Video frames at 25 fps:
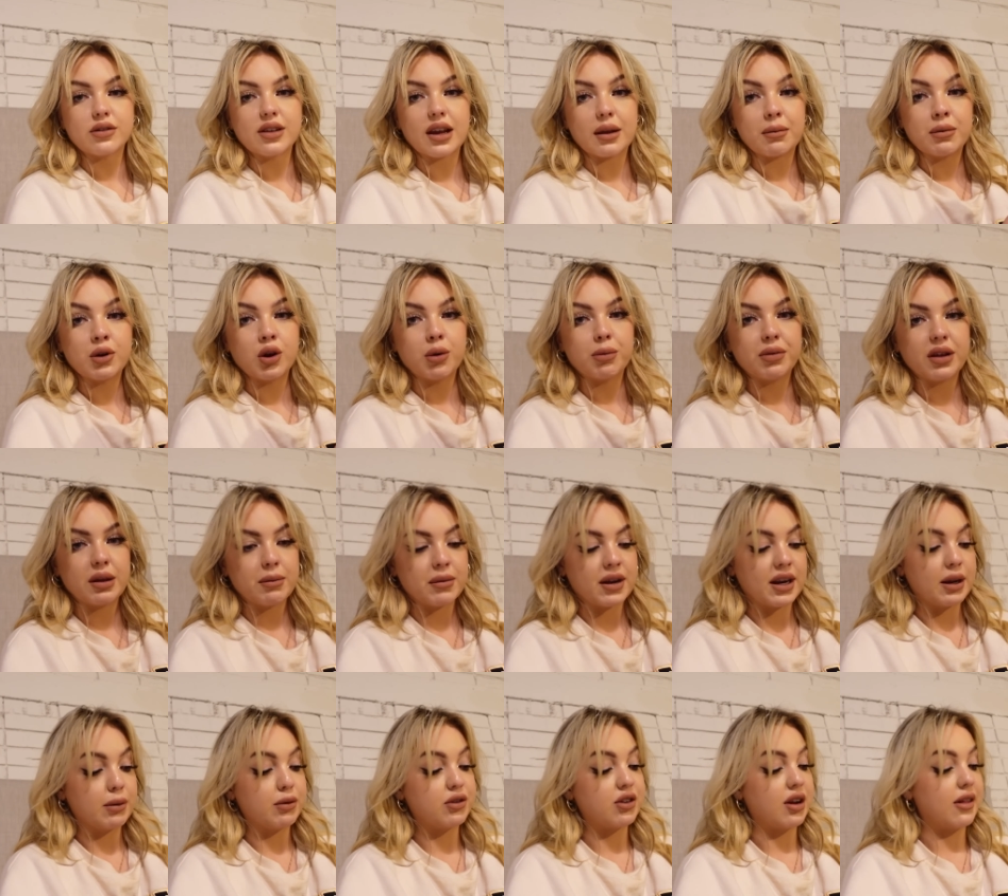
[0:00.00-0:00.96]
like Monopoly
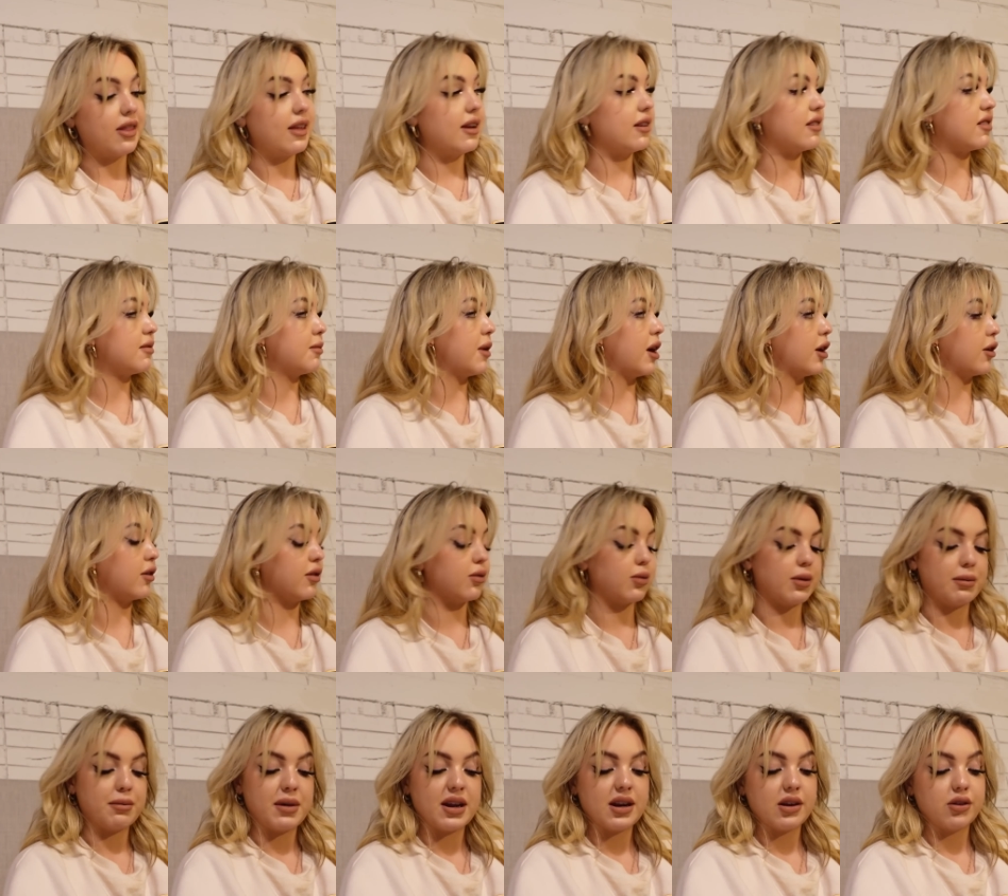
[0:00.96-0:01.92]
money, which I think is smart because
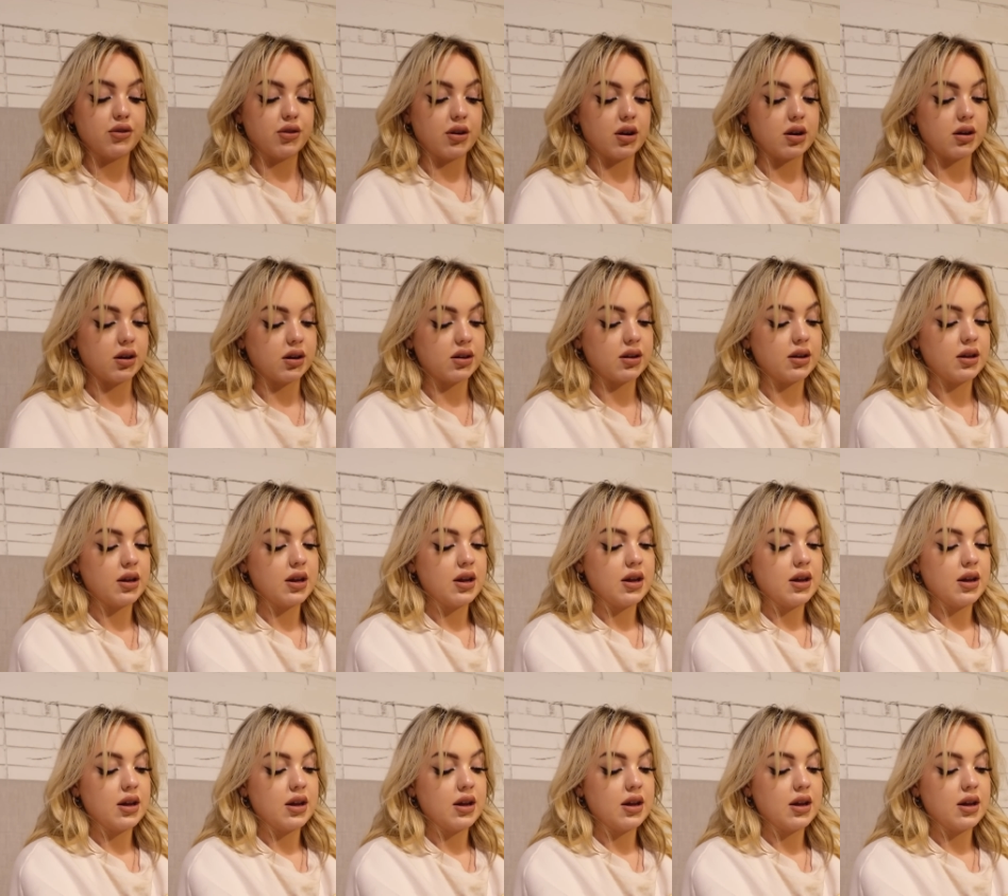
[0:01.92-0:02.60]
when men are drunk,